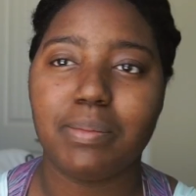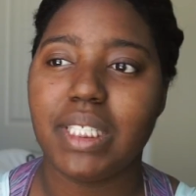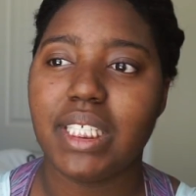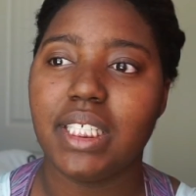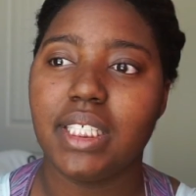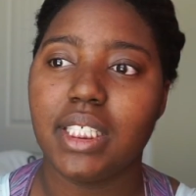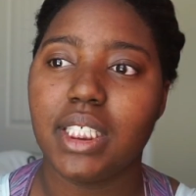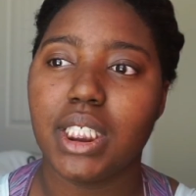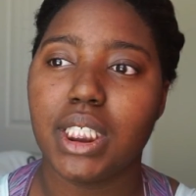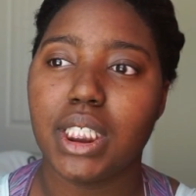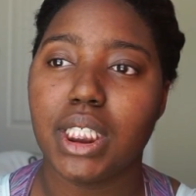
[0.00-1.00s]
be
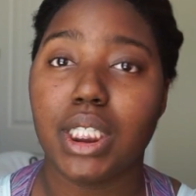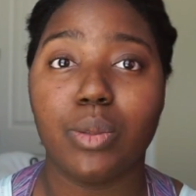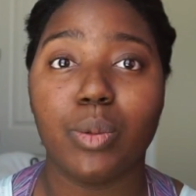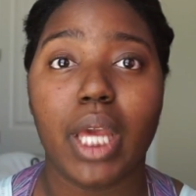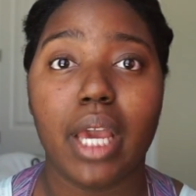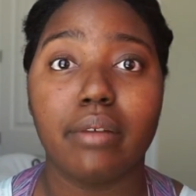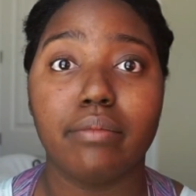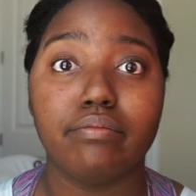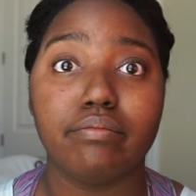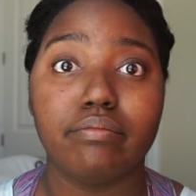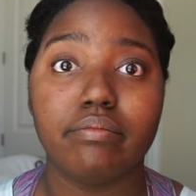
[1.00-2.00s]
okay.
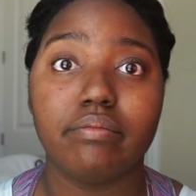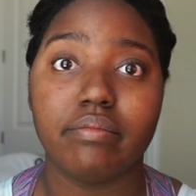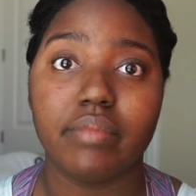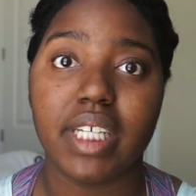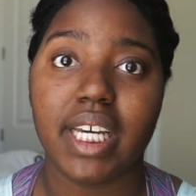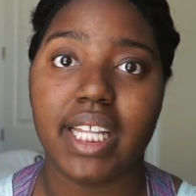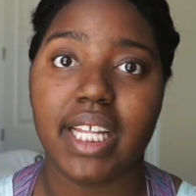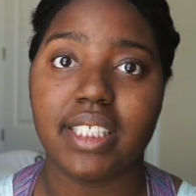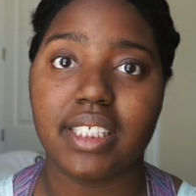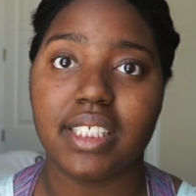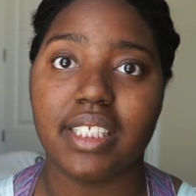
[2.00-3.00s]
And
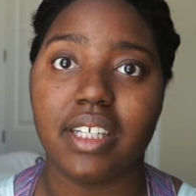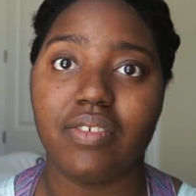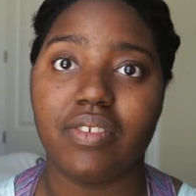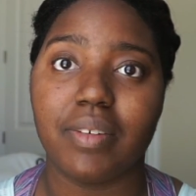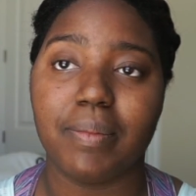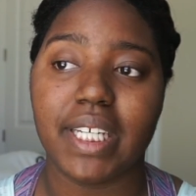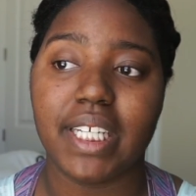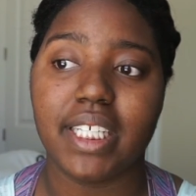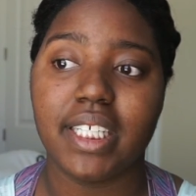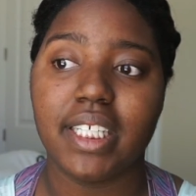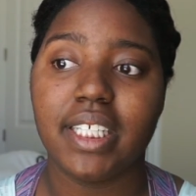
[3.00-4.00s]
that's good enough for me.
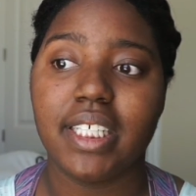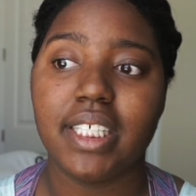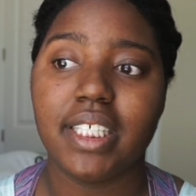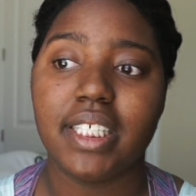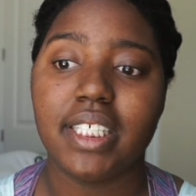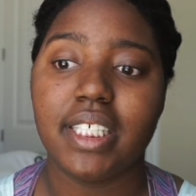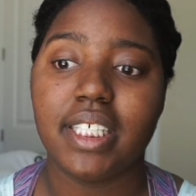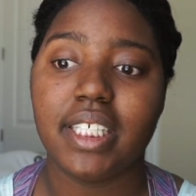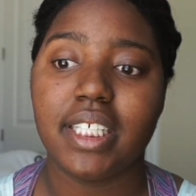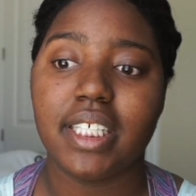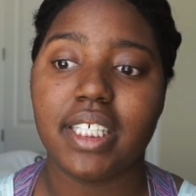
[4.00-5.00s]

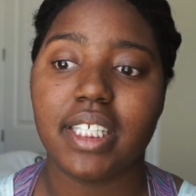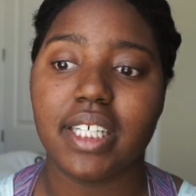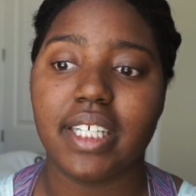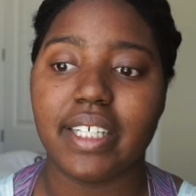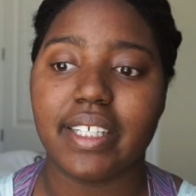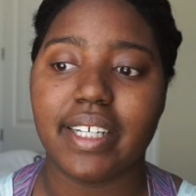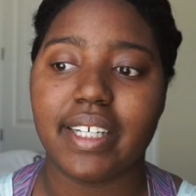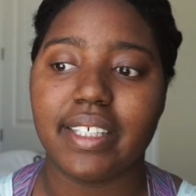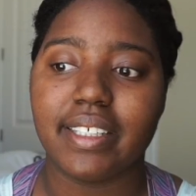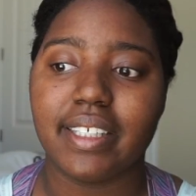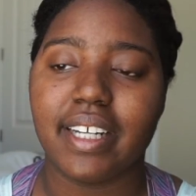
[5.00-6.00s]
Like,
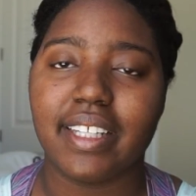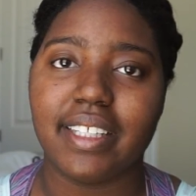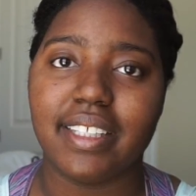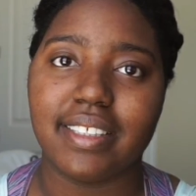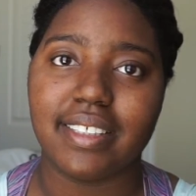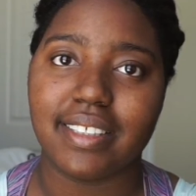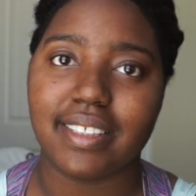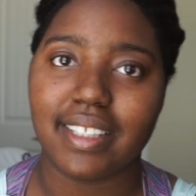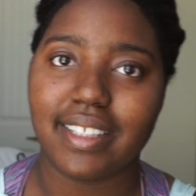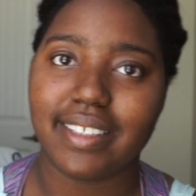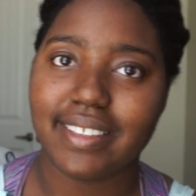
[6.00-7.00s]
not that this is
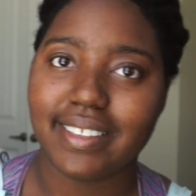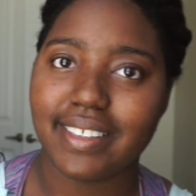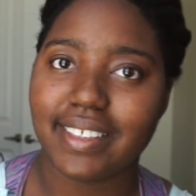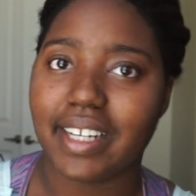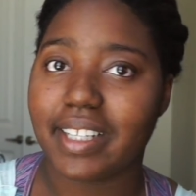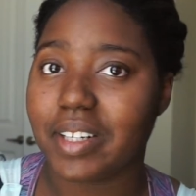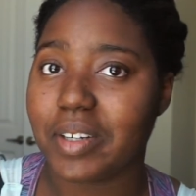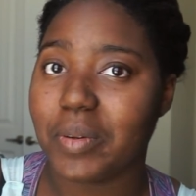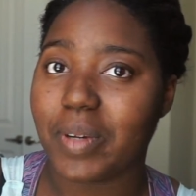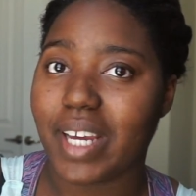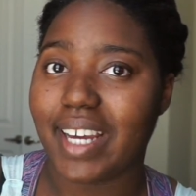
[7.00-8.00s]
like, not that
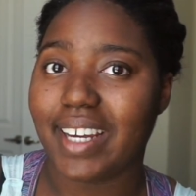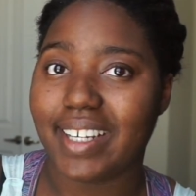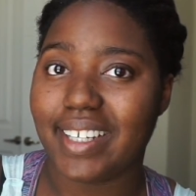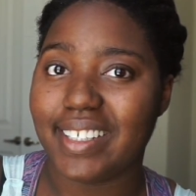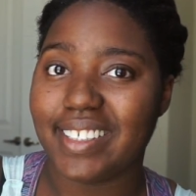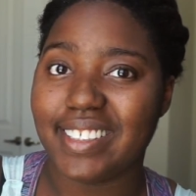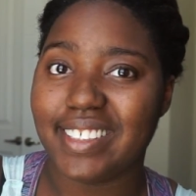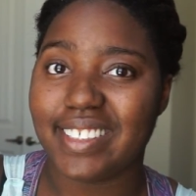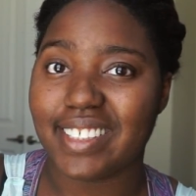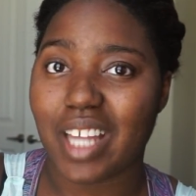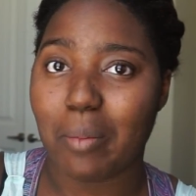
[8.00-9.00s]
okay
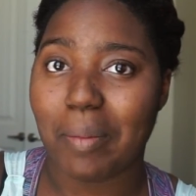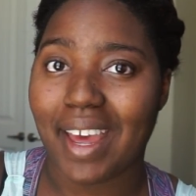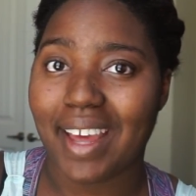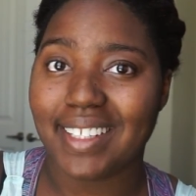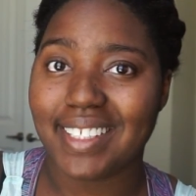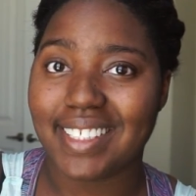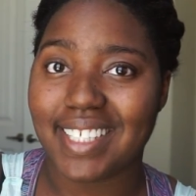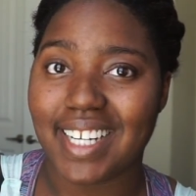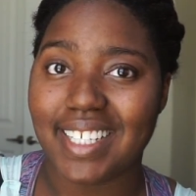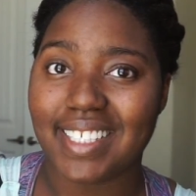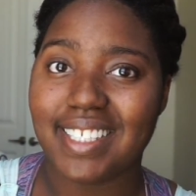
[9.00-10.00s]
is a bad
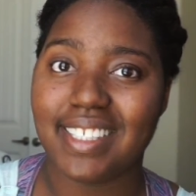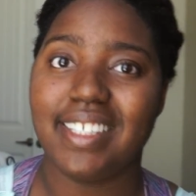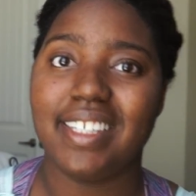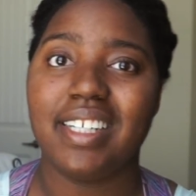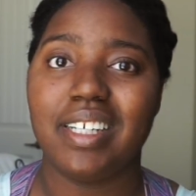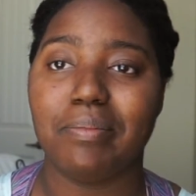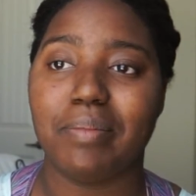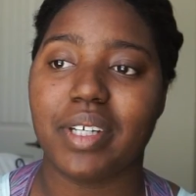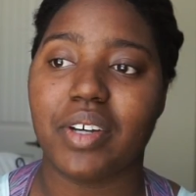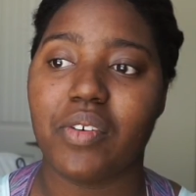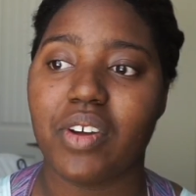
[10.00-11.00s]
state,
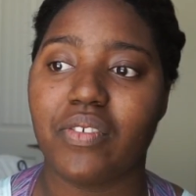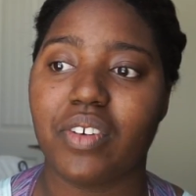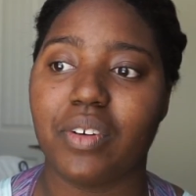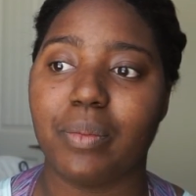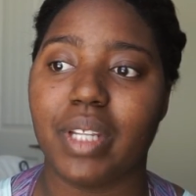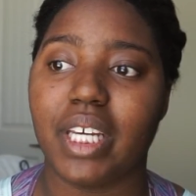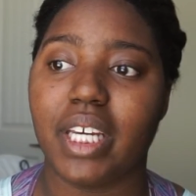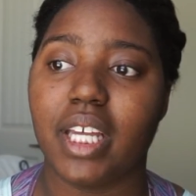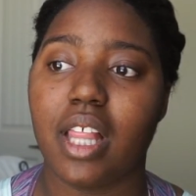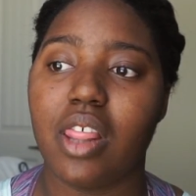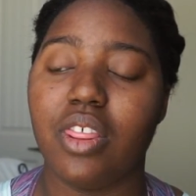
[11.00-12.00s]
but going from like
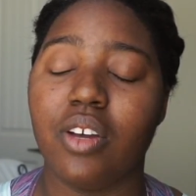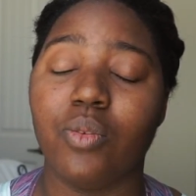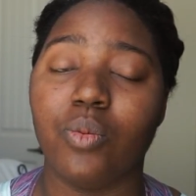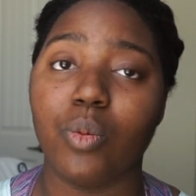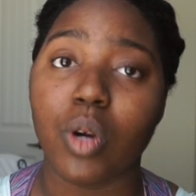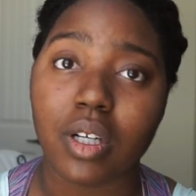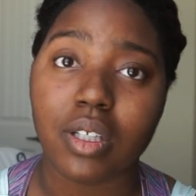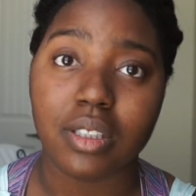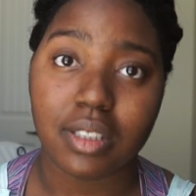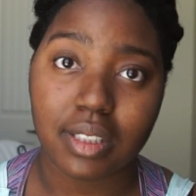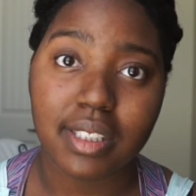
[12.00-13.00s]
the
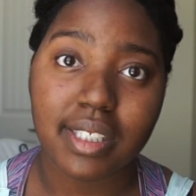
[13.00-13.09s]
worst